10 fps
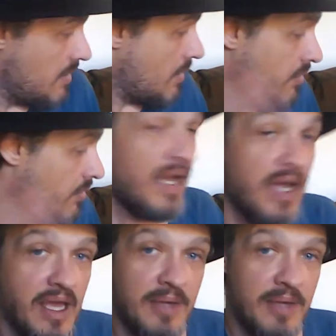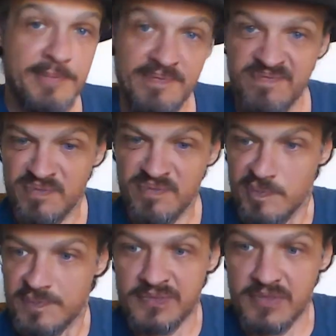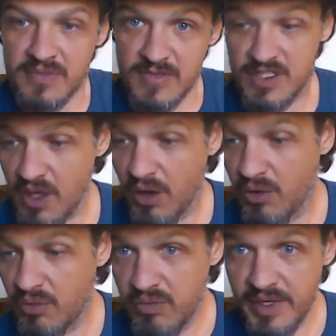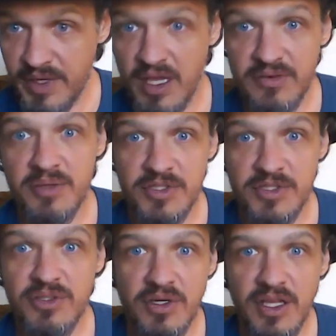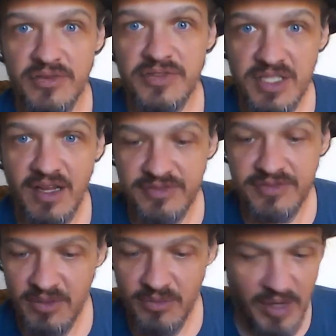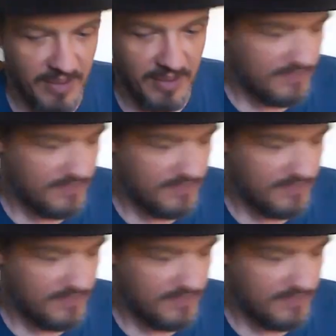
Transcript: Okay. So, we covered the majority of stuff, didn't we?